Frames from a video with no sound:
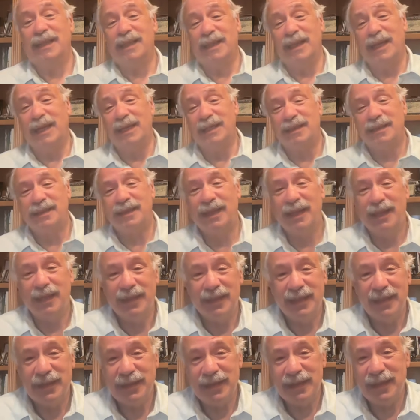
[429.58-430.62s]
Yeah.
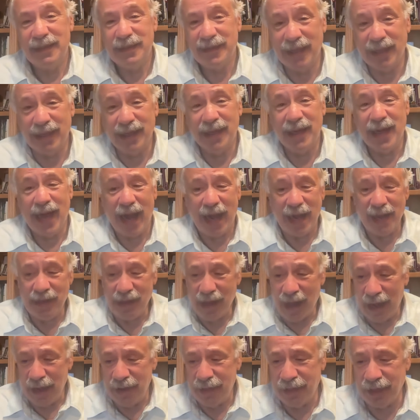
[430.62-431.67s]
Yeah.
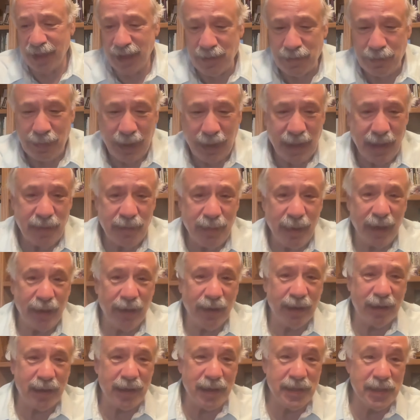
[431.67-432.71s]
I think many
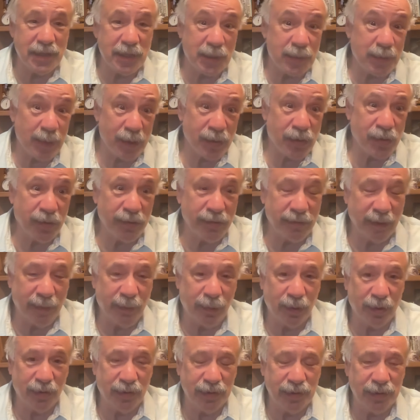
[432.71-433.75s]
Americans, especially
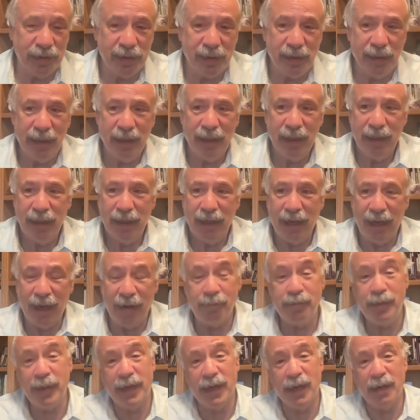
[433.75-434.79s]
liberals,
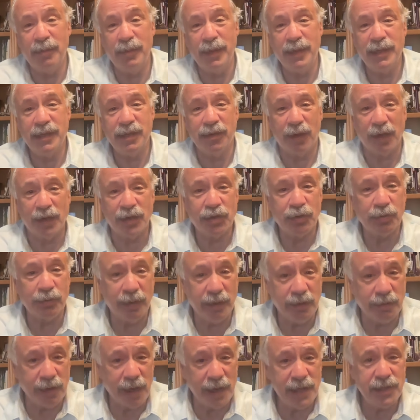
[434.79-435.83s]
have become
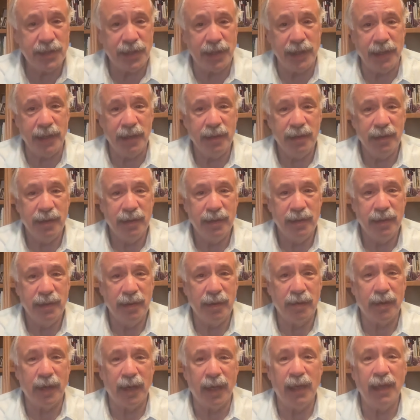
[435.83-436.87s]
intellectually lazy.
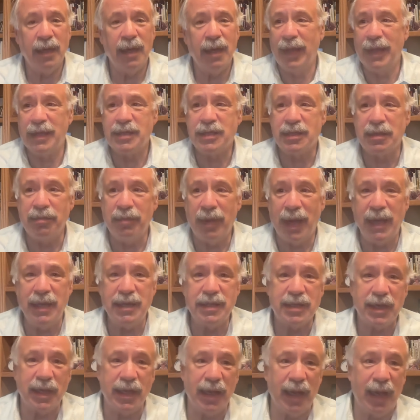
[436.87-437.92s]
Okay. It's
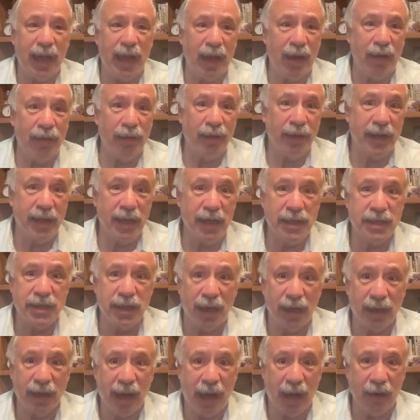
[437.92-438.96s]
amazing how the kids
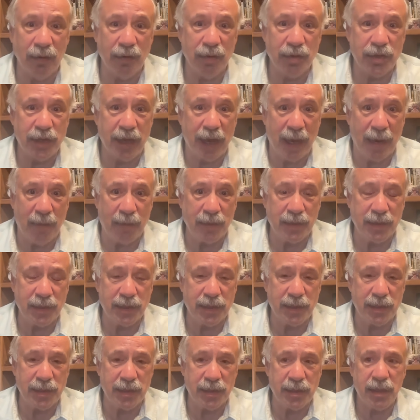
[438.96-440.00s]
on college
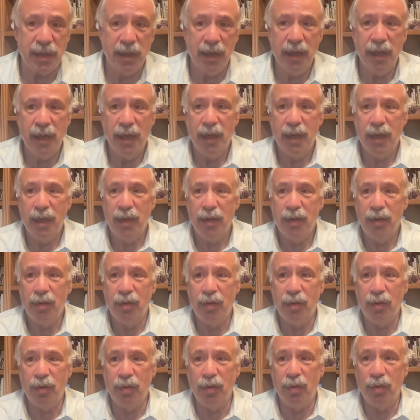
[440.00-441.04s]
campuses
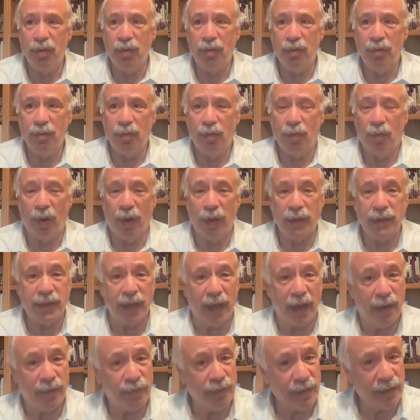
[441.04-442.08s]
who want
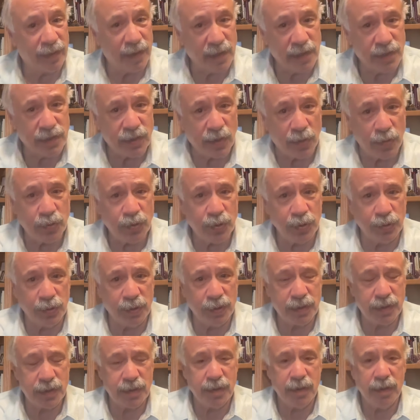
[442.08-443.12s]
everything
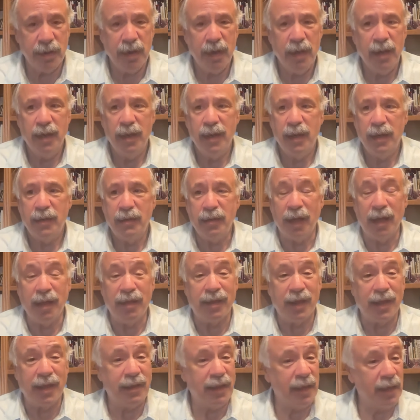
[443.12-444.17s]
socialist, they
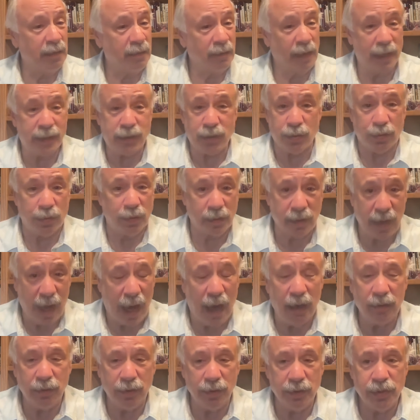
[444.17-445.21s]
think the electoral
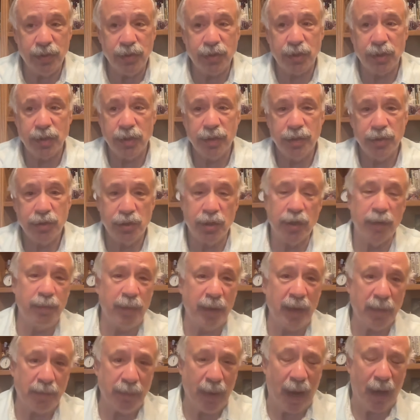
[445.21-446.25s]
college should
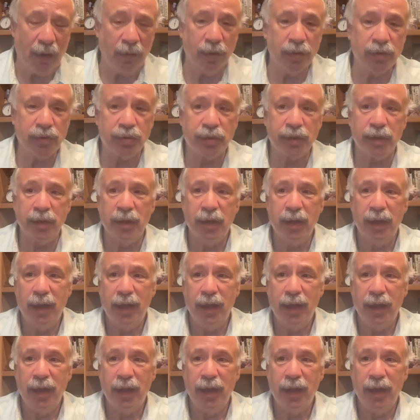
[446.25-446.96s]
be abolished.